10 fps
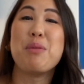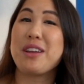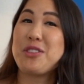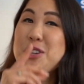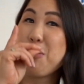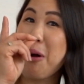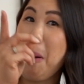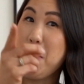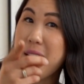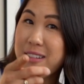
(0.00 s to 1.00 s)
But if she were
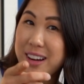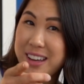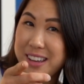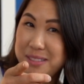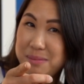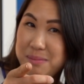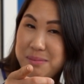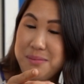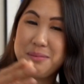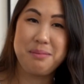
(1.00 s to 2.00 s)
American,
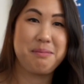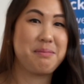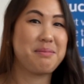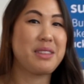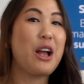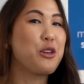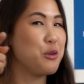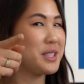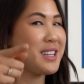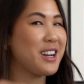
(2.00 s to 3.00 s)

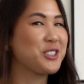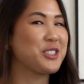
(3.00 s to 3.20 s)
US tax